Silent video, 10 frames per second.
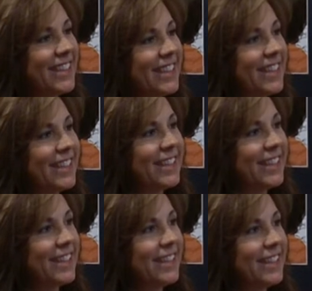
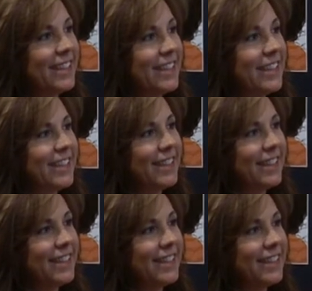
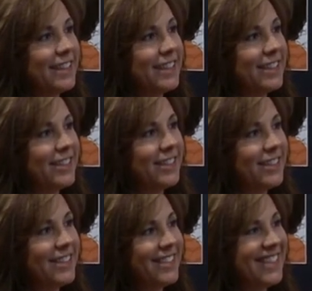
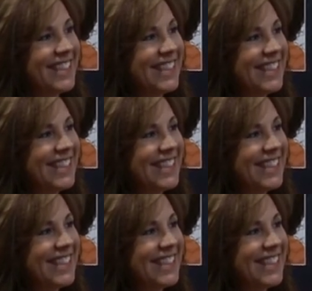[no speech]